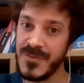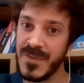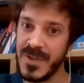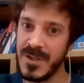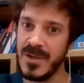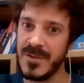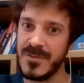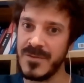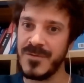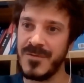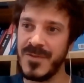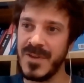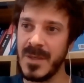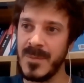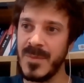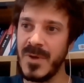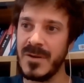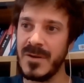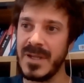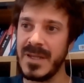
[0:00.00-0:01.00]
thing you have to think
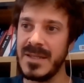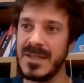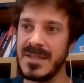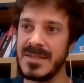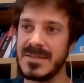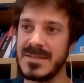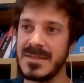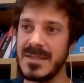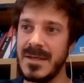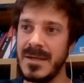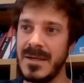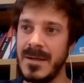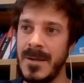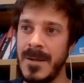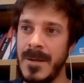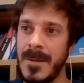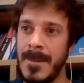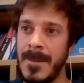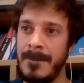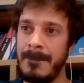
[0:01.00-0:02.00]
about is
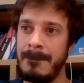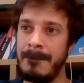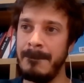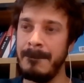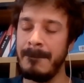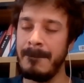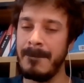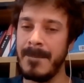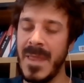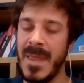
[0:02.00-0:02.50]
the